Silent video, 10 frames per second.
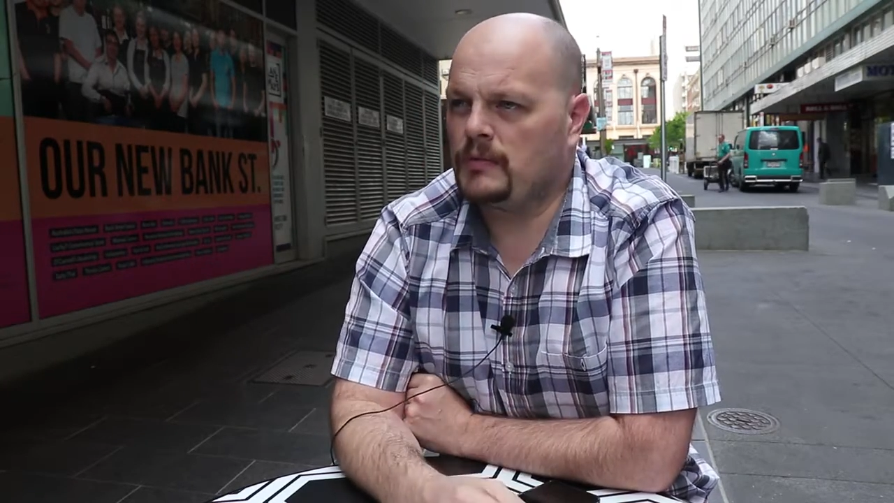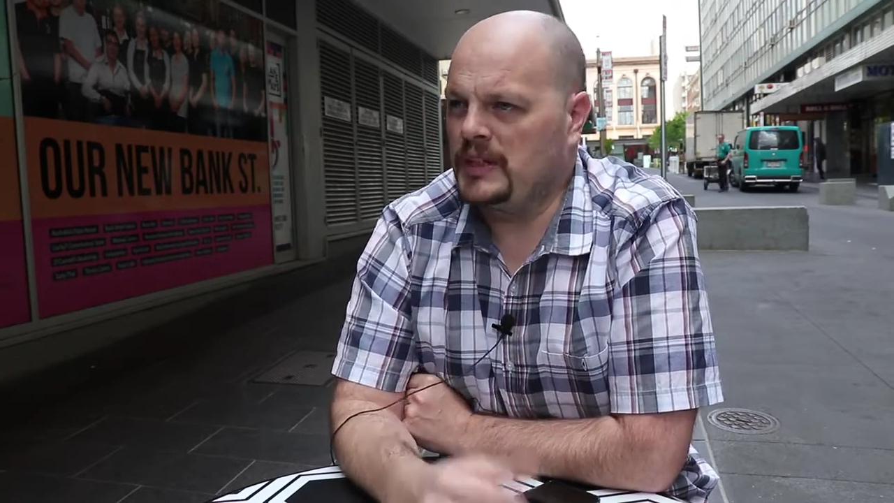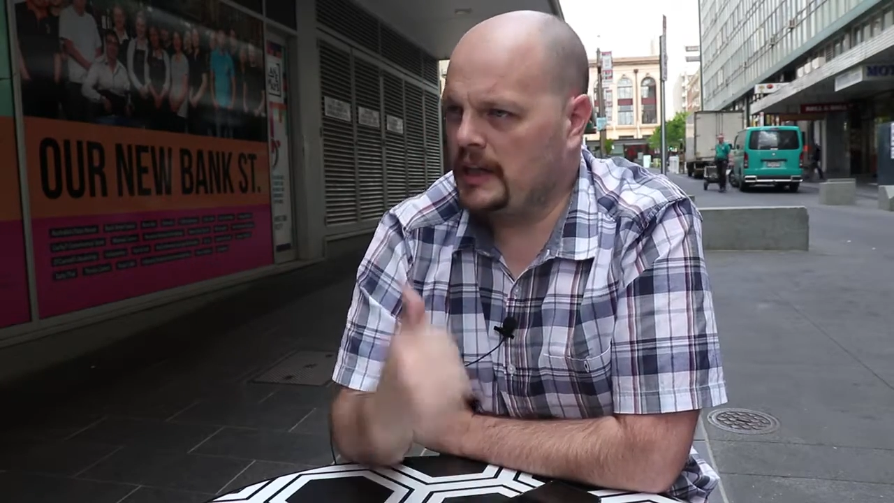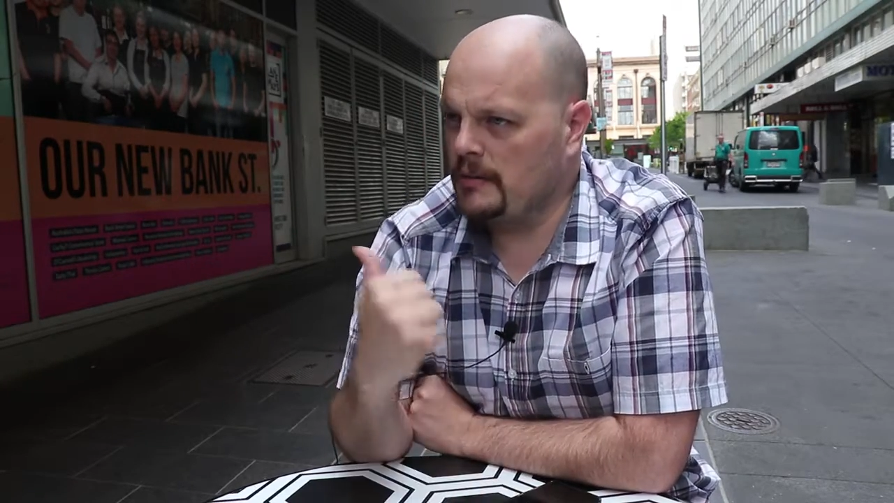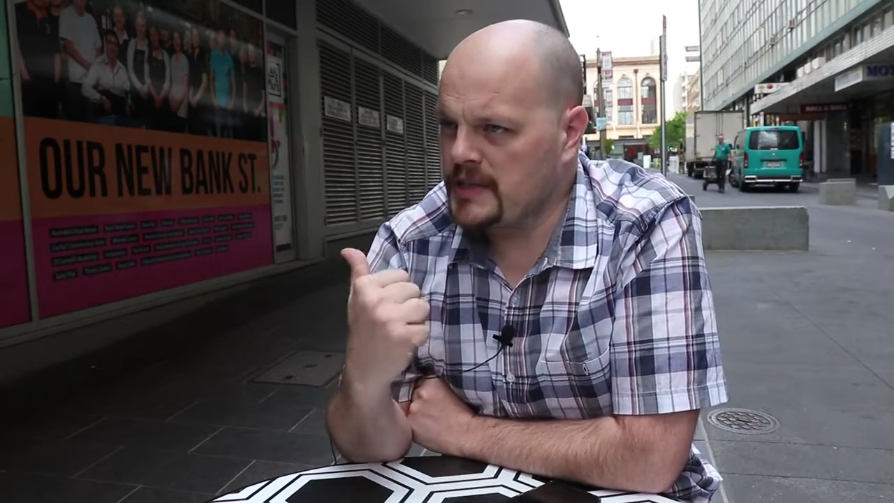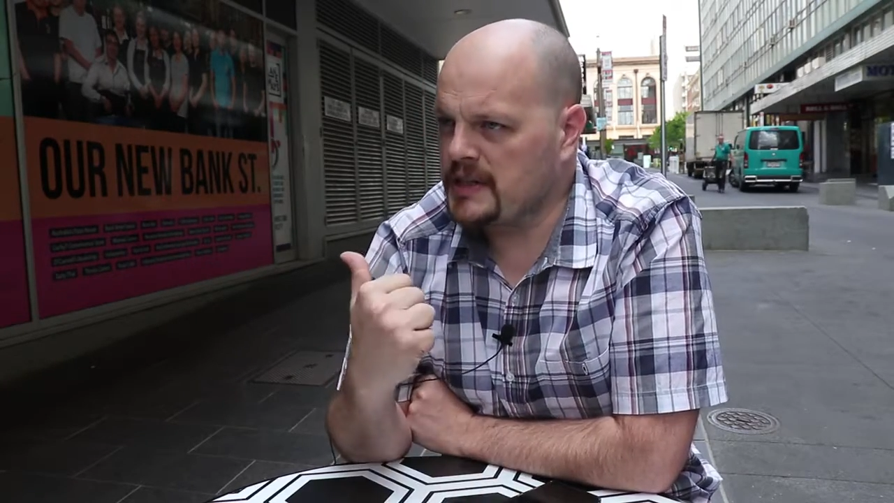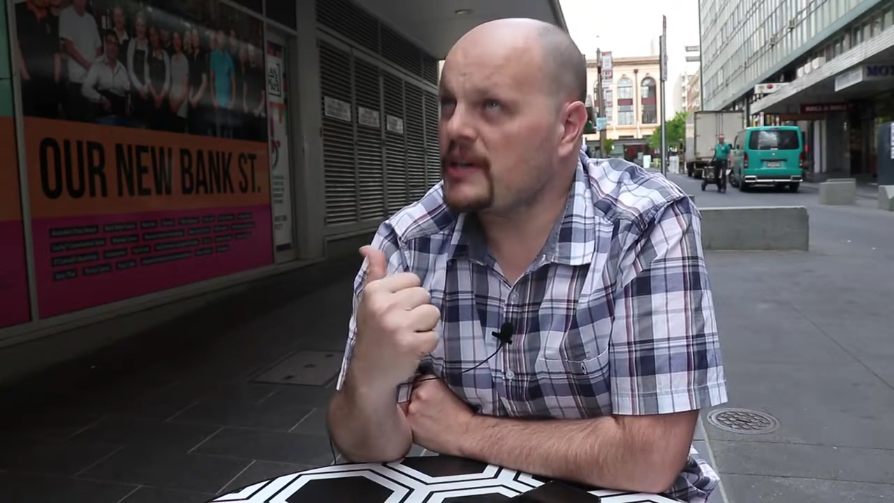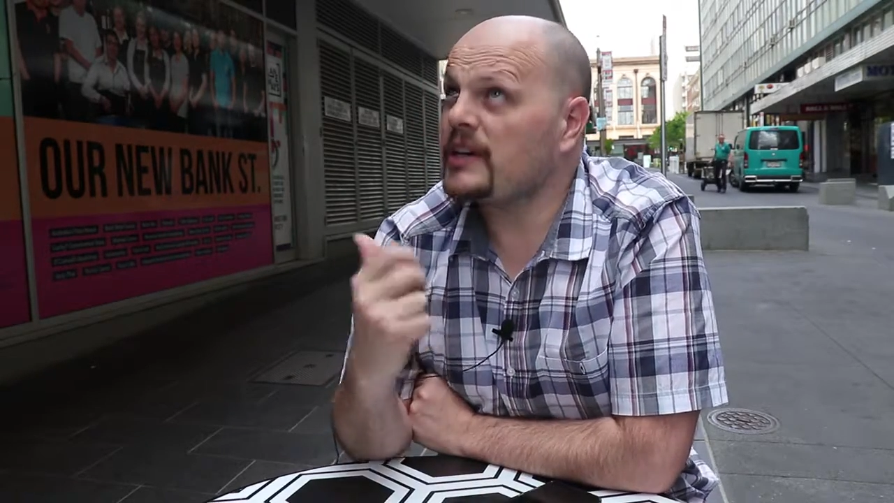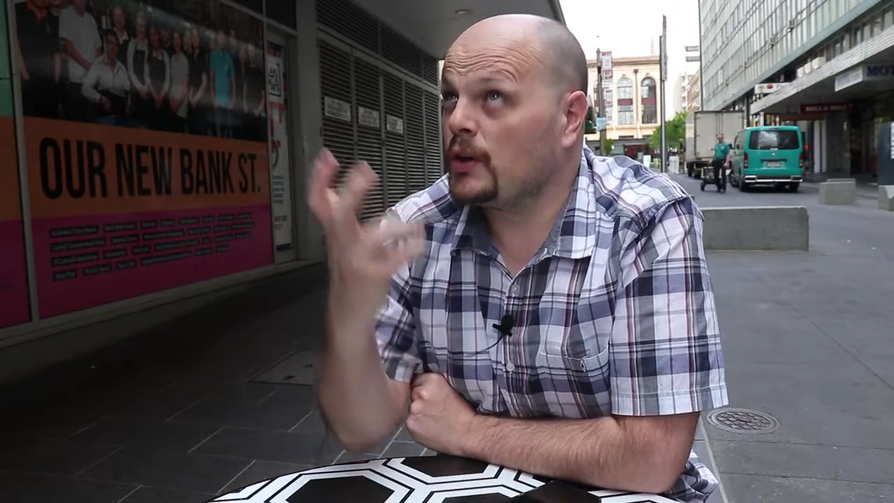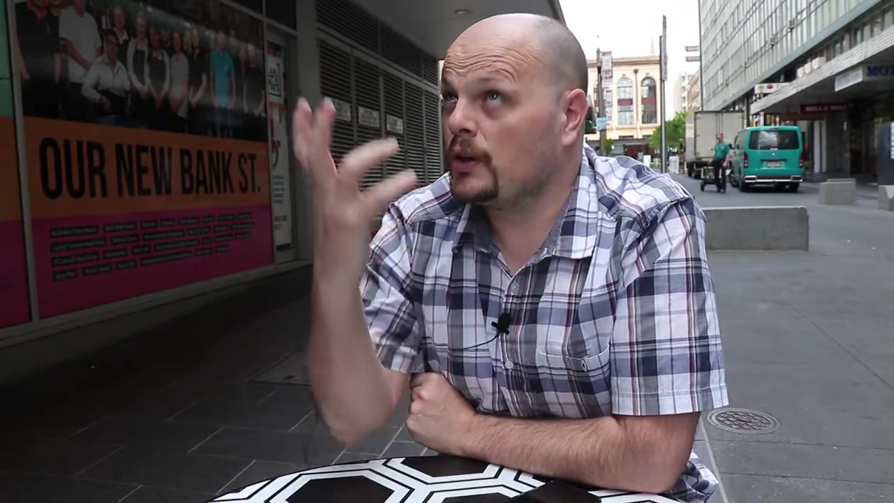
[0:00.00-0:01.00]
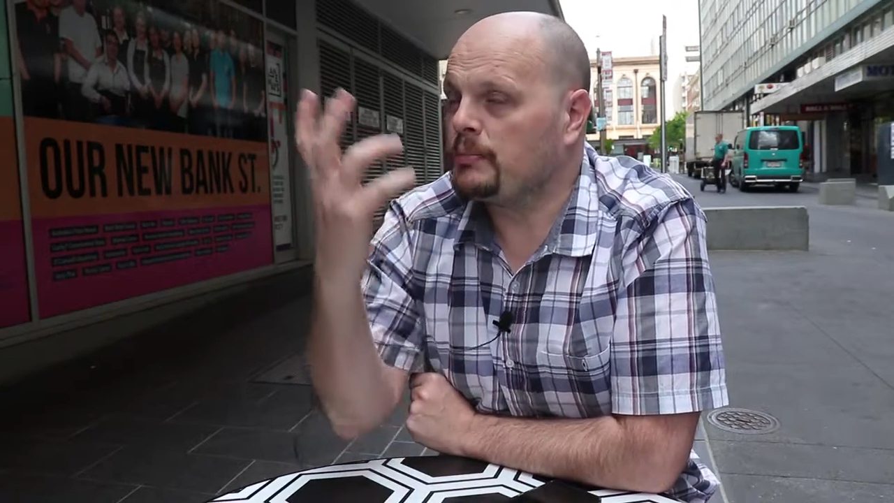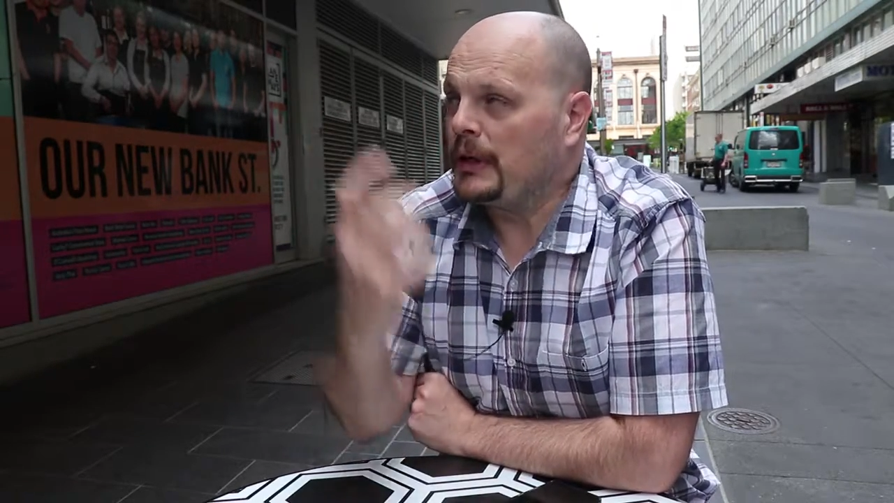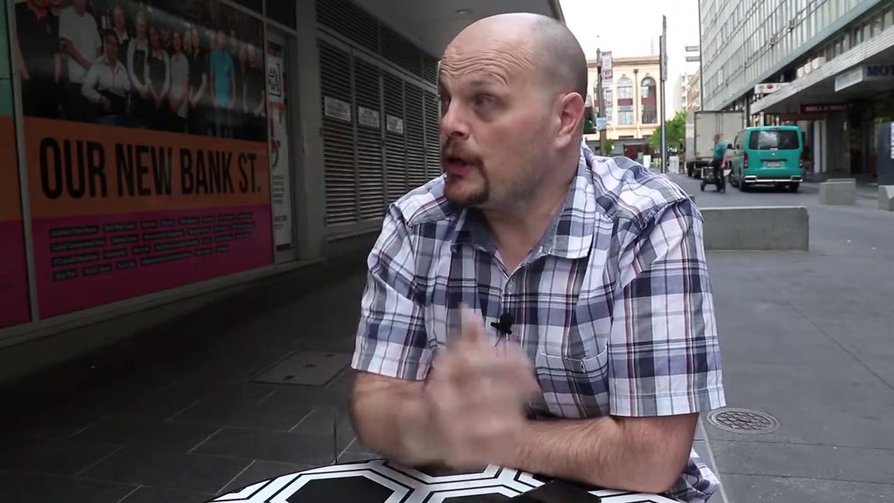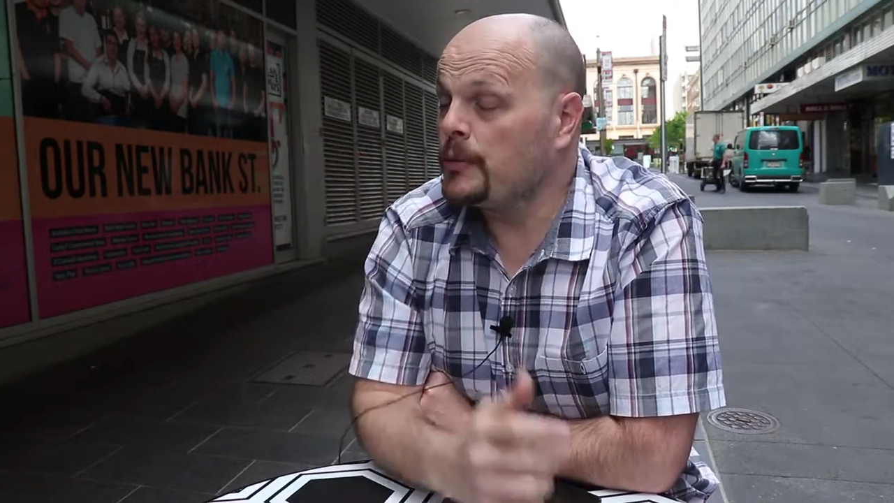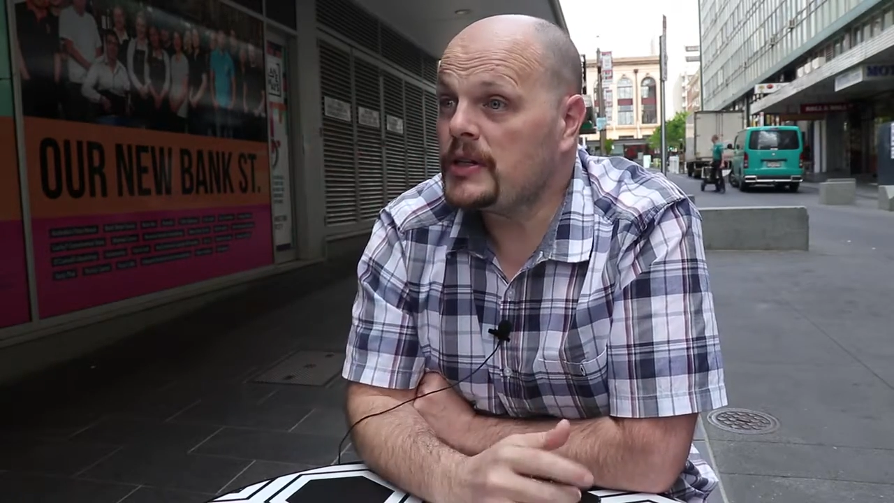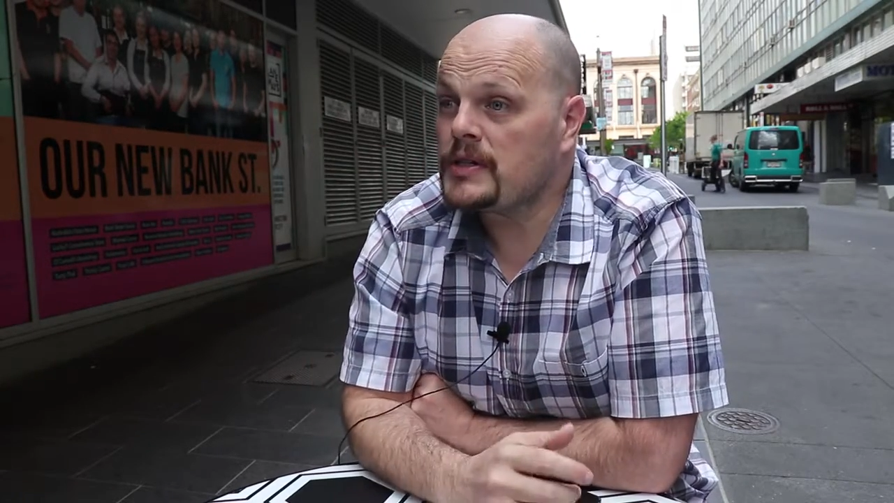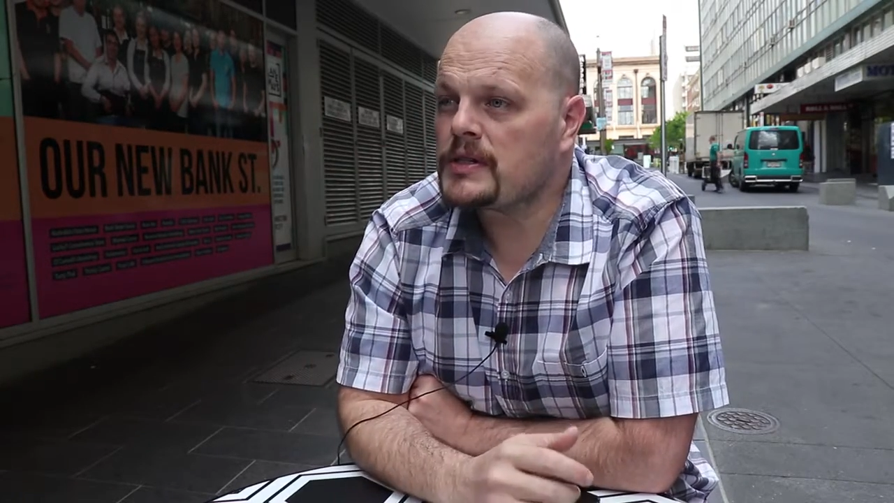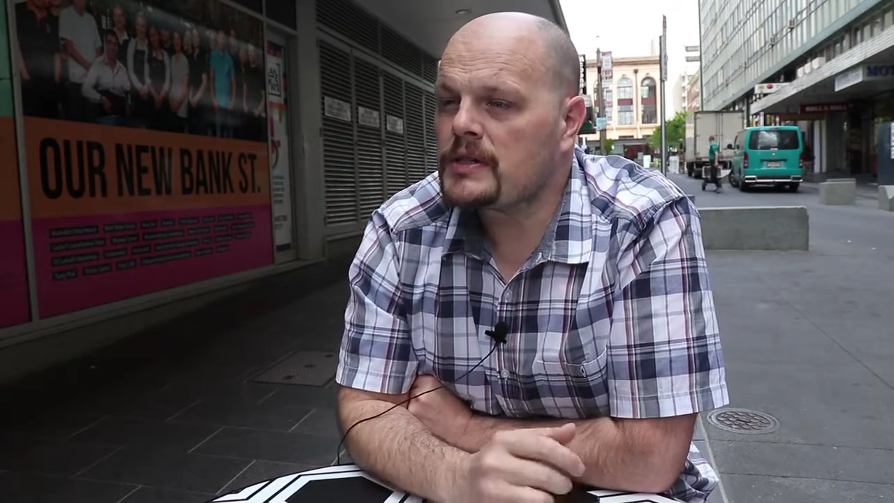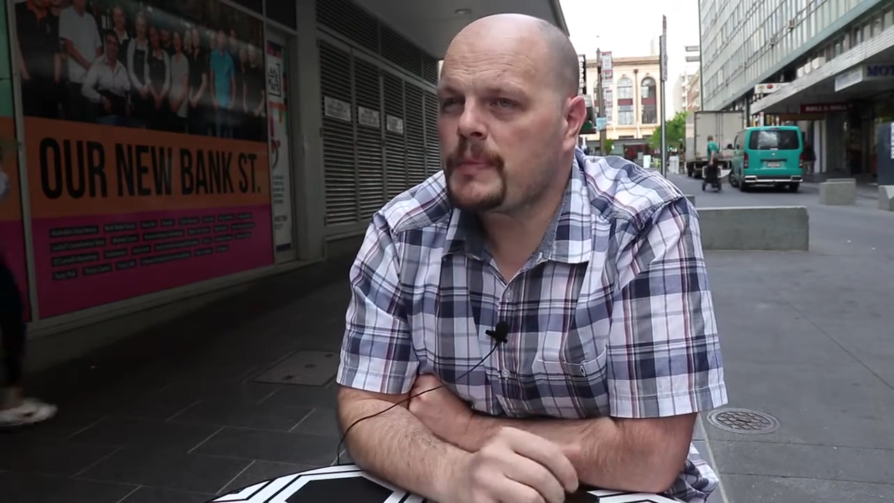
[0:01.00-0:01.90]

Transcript: when you come to Derek or Bonobos.